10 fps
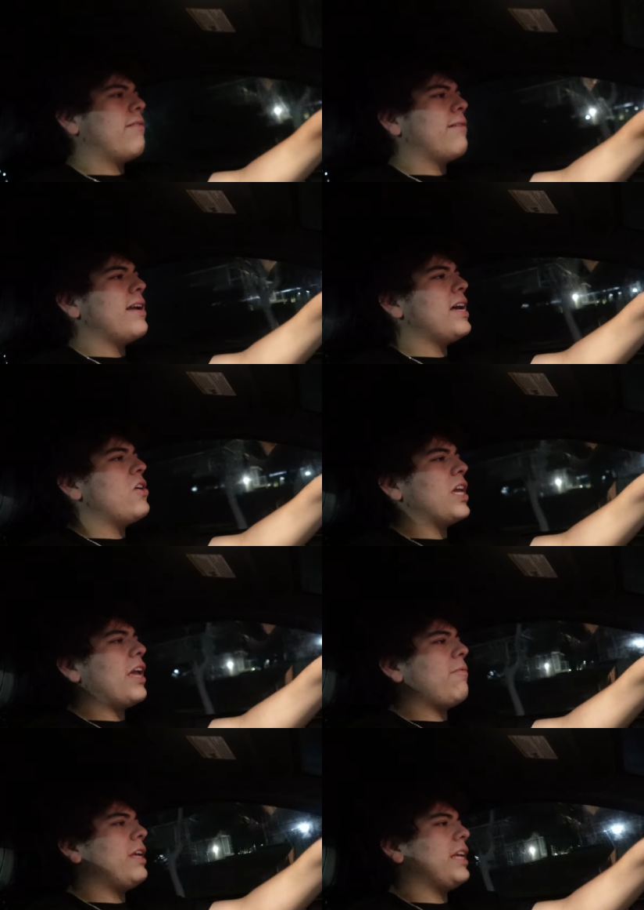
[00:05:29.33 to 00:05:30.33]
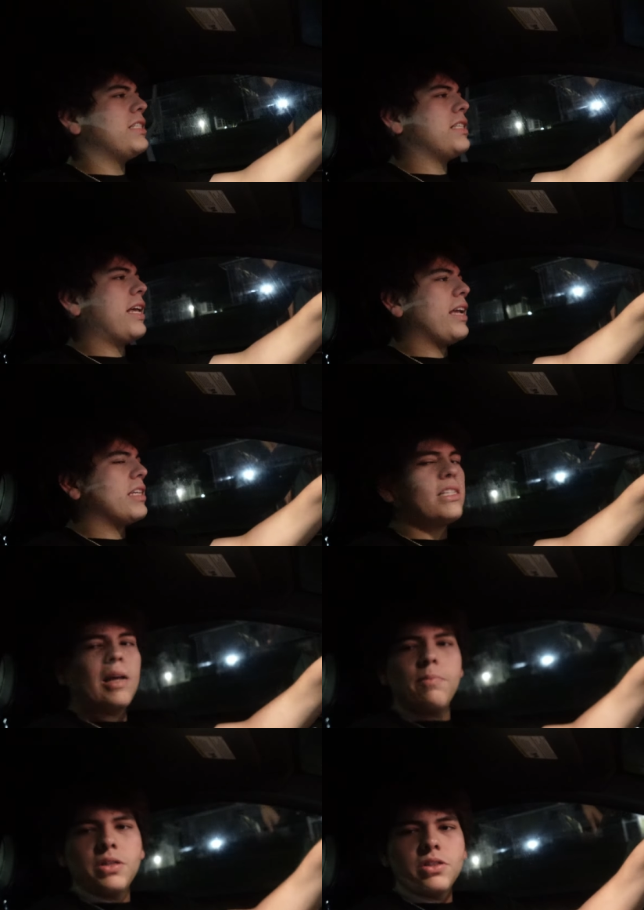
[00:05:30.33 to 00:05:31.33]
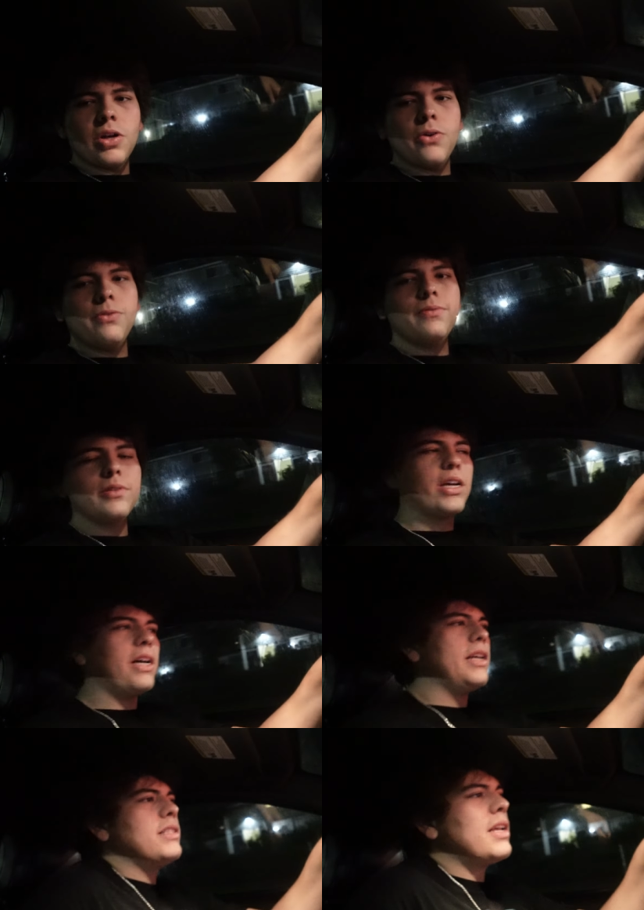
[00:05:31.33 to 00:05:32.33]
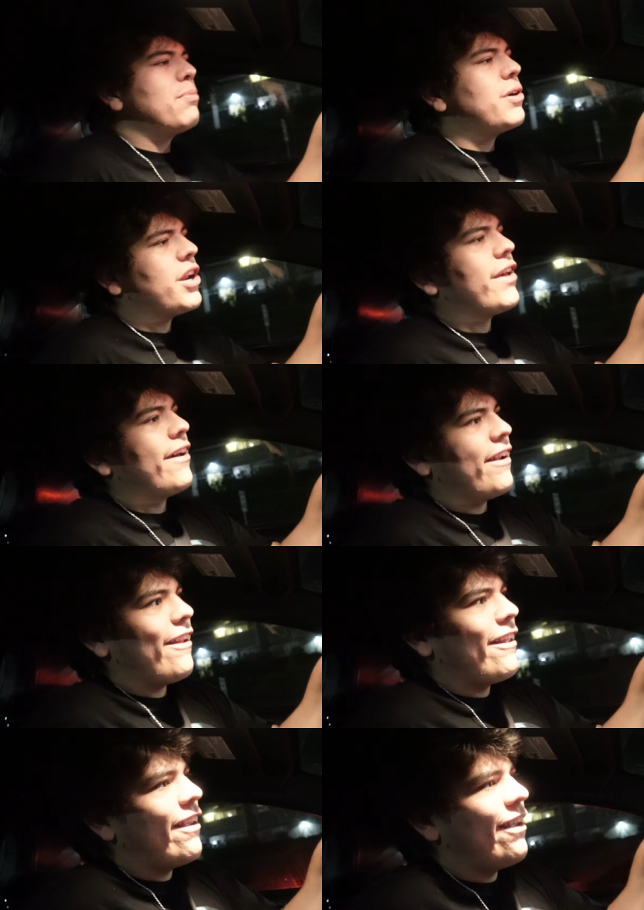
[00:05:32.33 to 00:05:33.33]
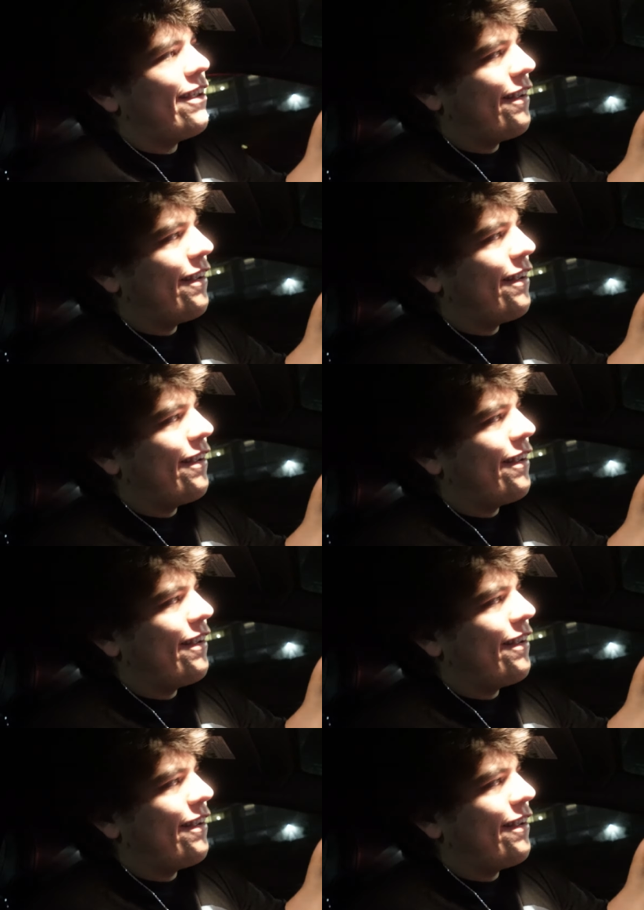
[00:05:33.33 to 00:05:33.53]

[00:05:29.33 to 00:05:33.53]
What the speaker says: Right now, gaming is like a stepping stone because I'm pretty good at it.